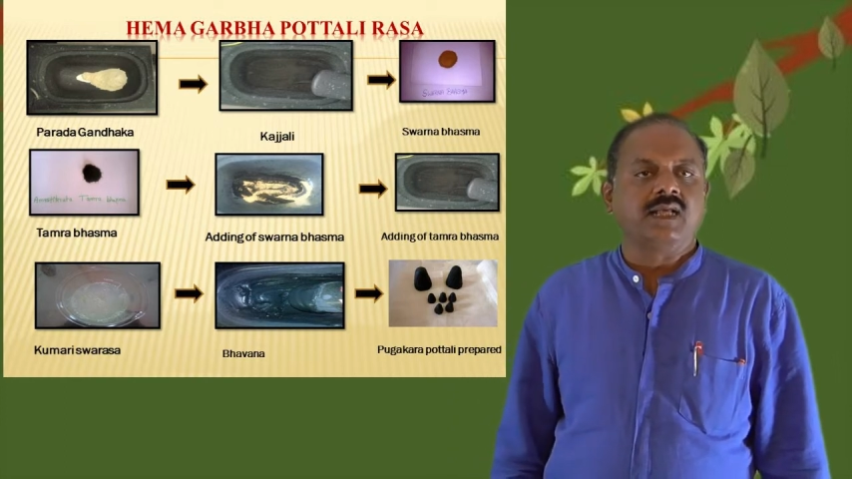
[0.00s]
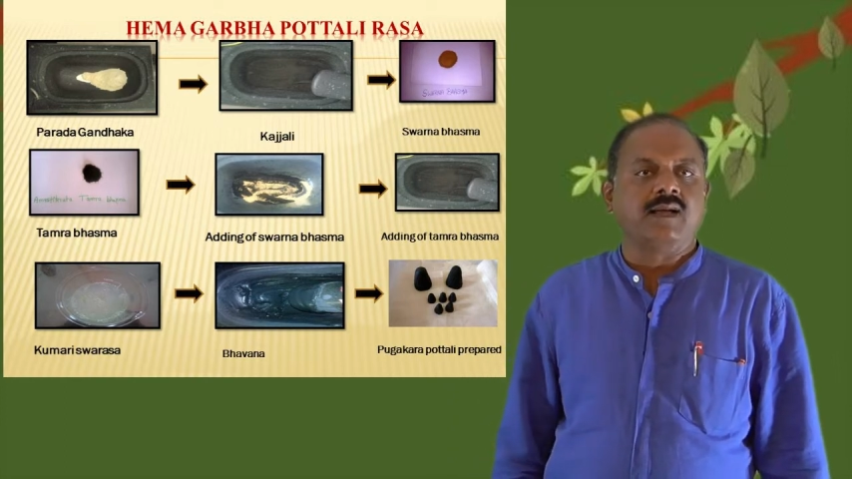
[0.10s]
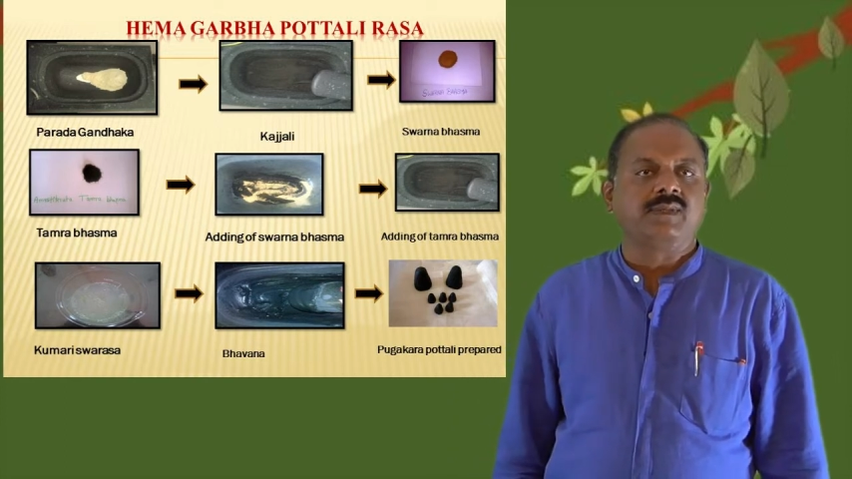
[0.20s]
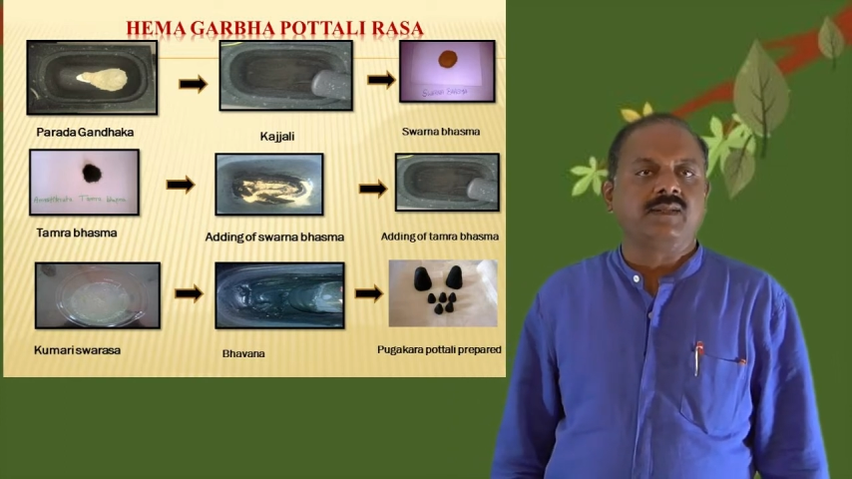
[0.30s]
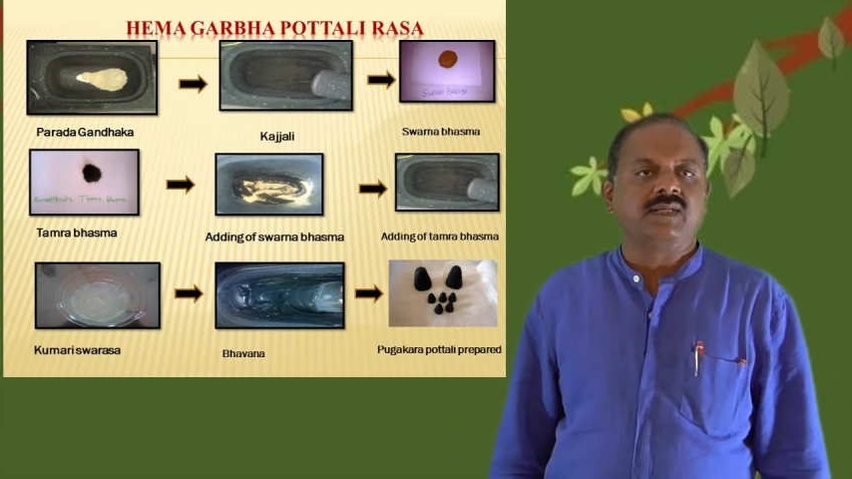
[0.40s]

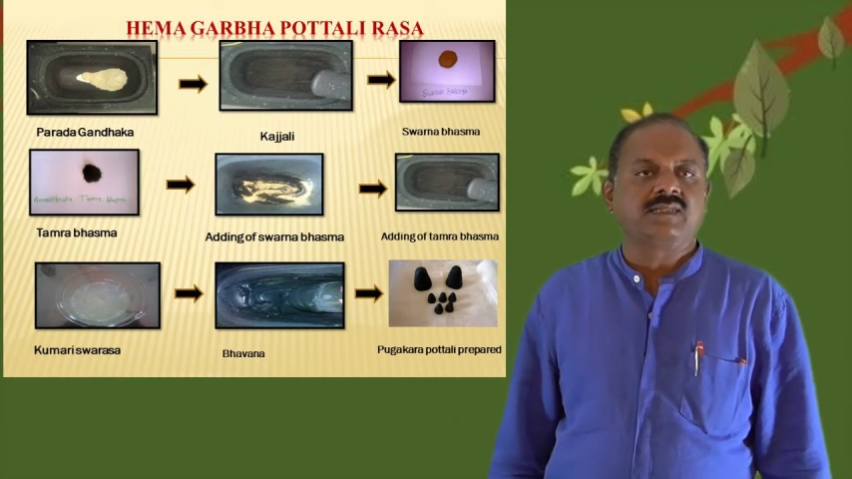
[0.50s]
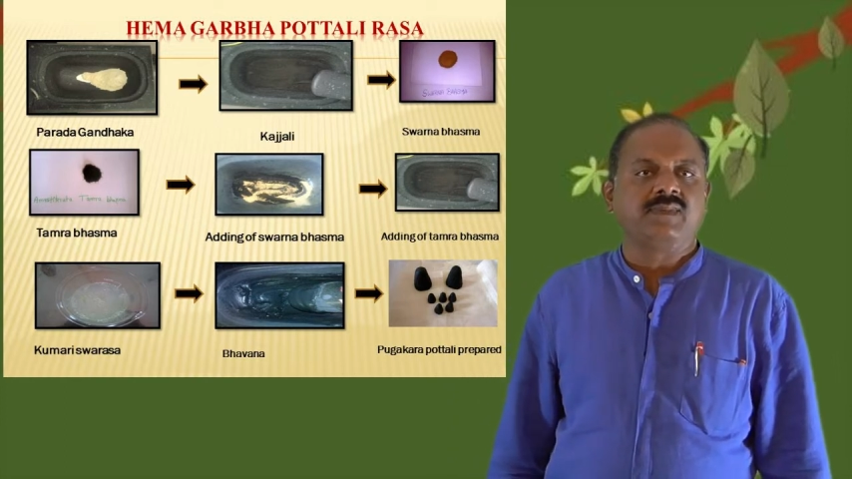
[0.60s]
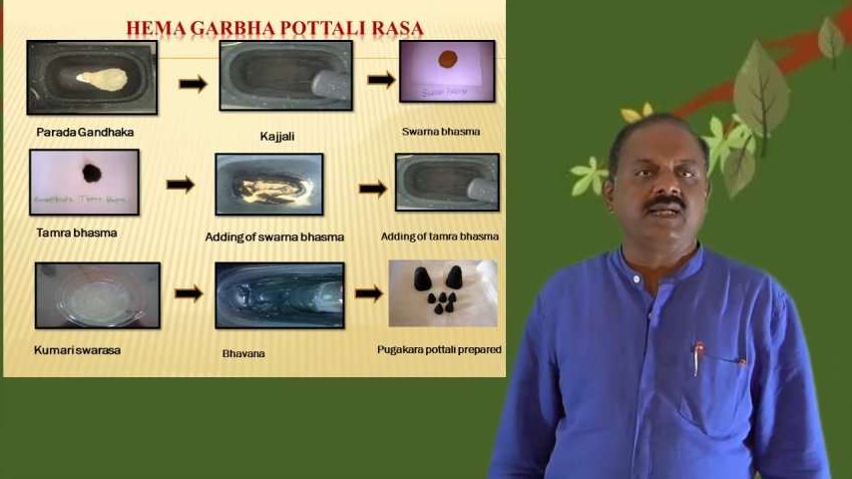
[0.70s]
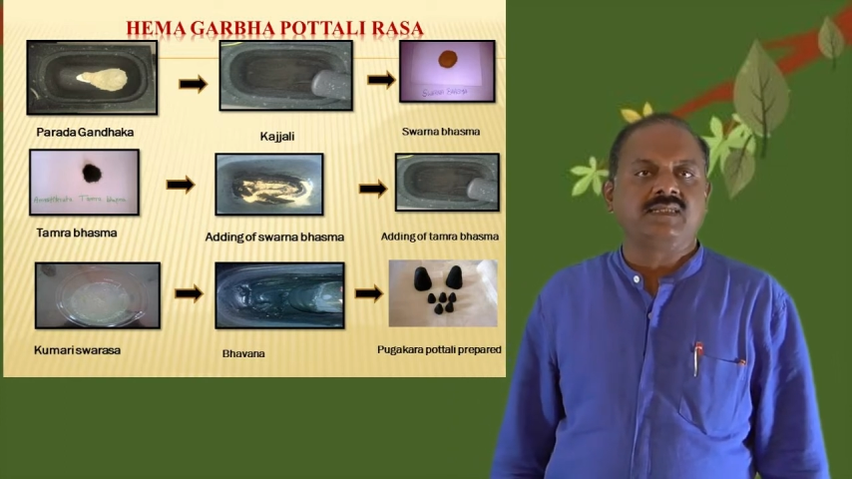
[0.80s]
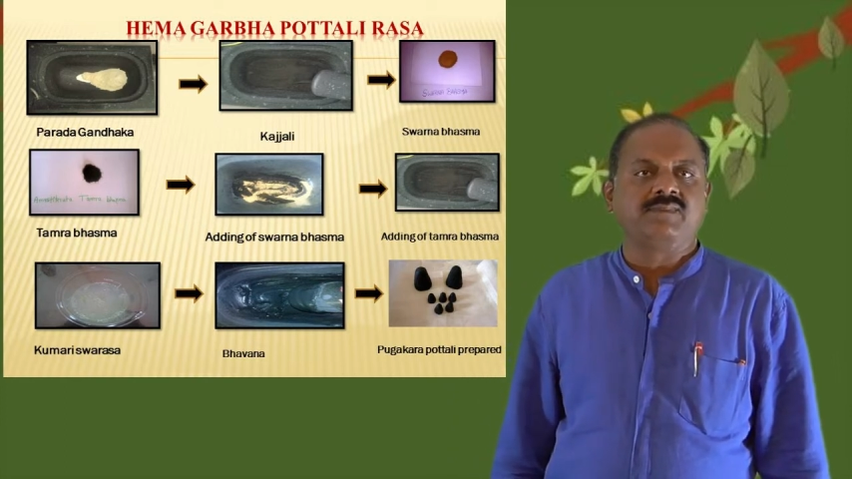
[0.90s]
Tamra
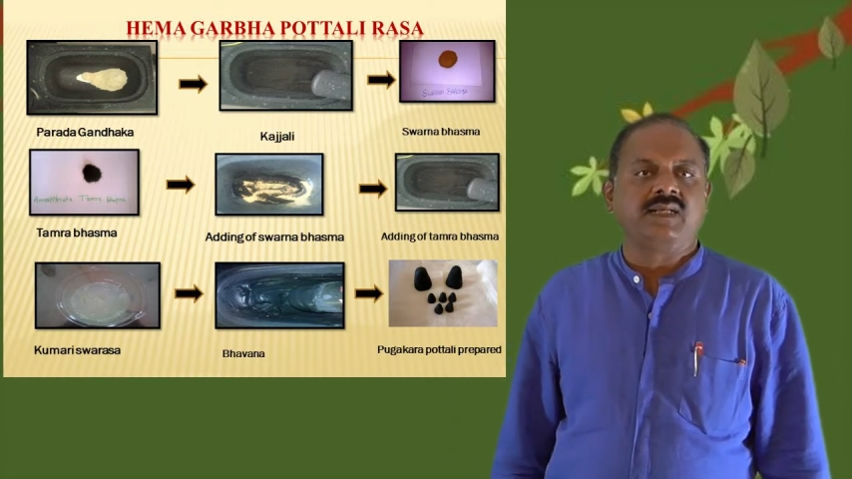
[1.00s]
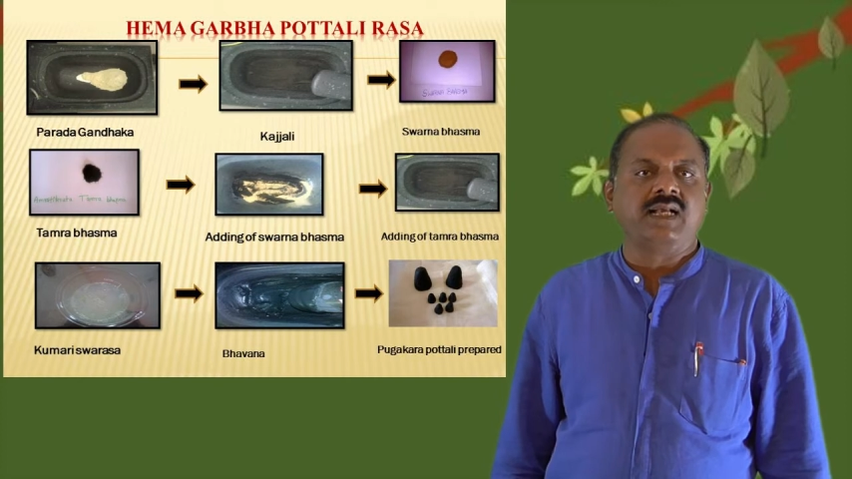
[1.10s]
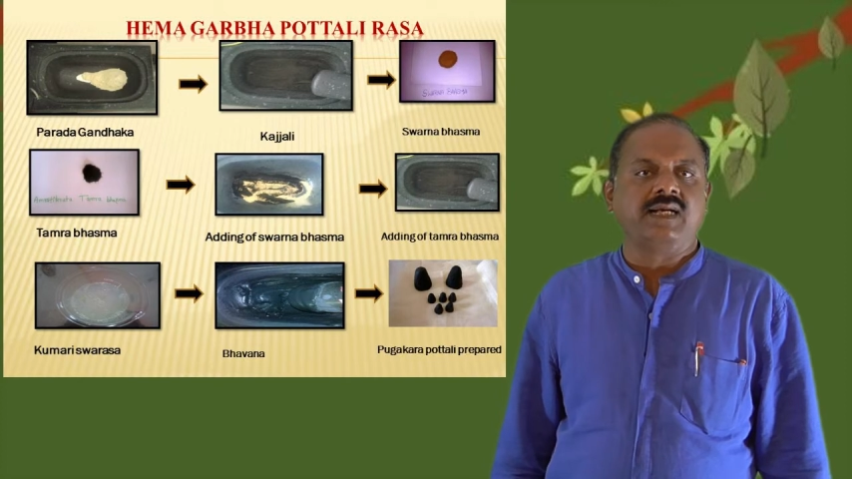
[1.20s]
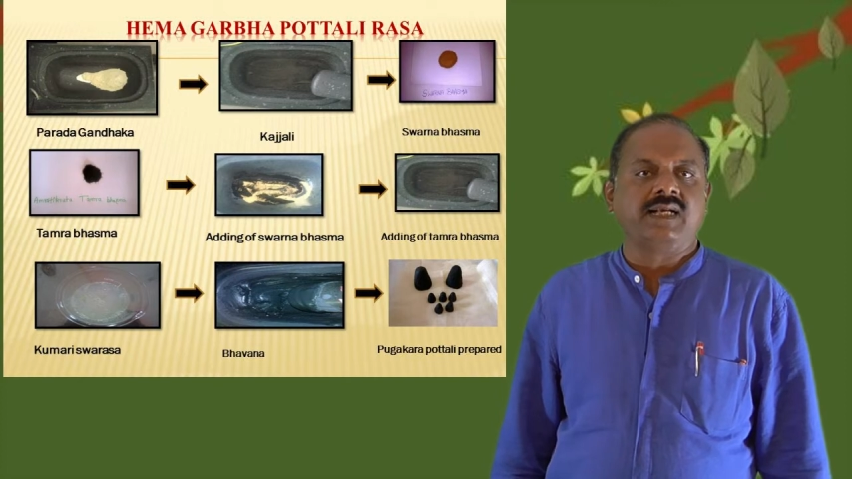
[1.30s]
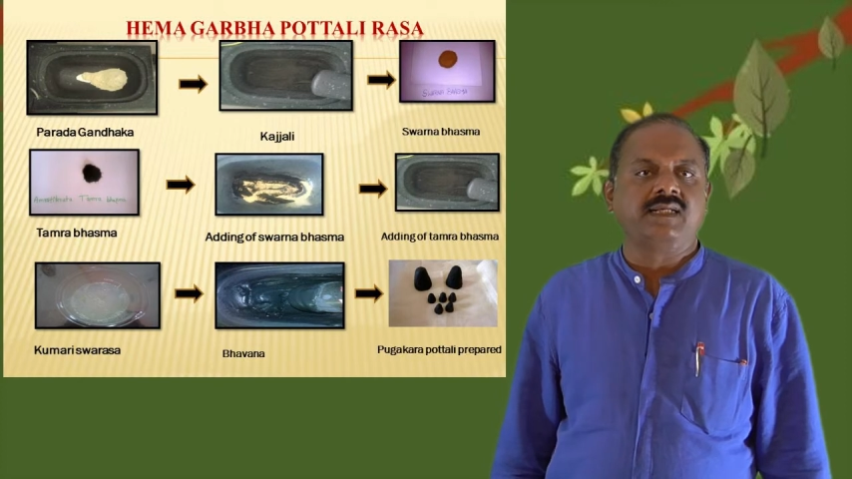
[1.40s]
Basma has been
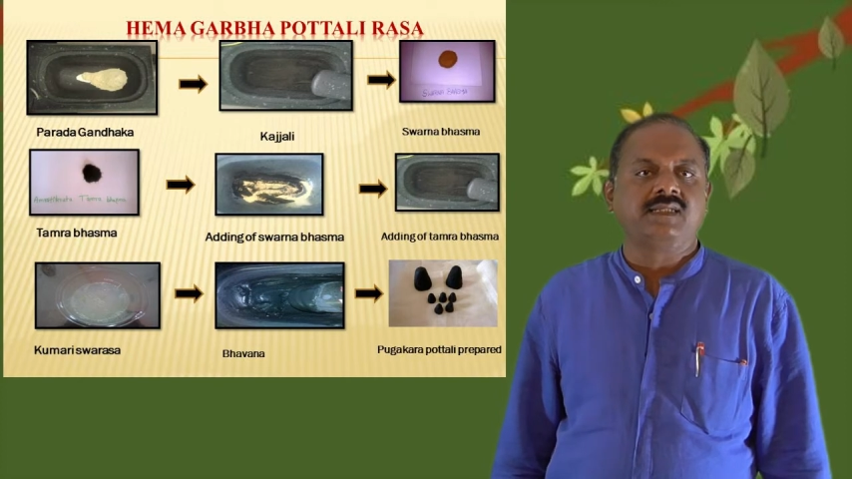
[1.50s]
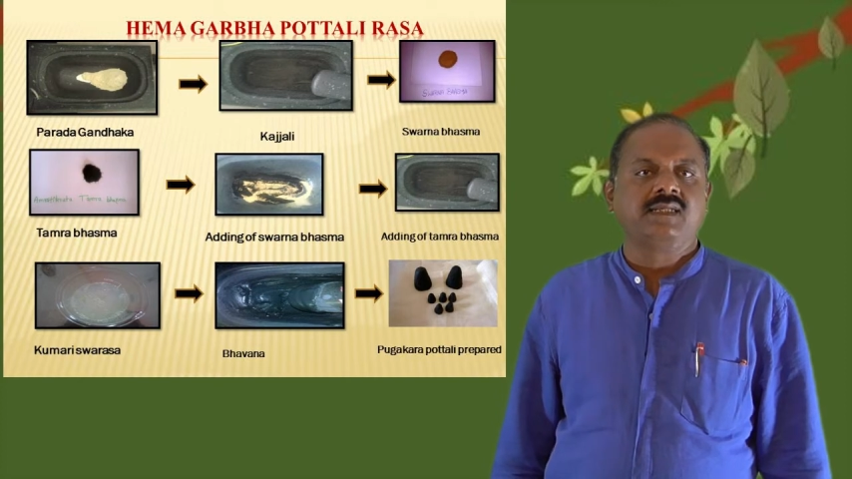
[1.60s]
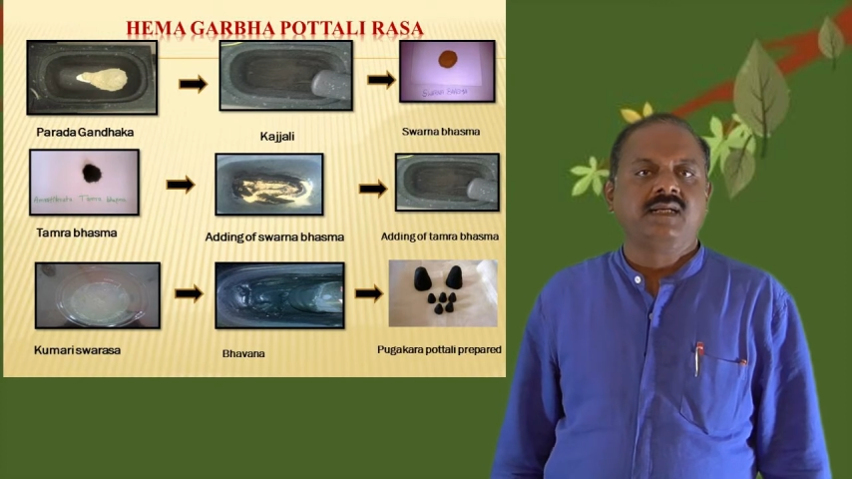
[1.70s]
added,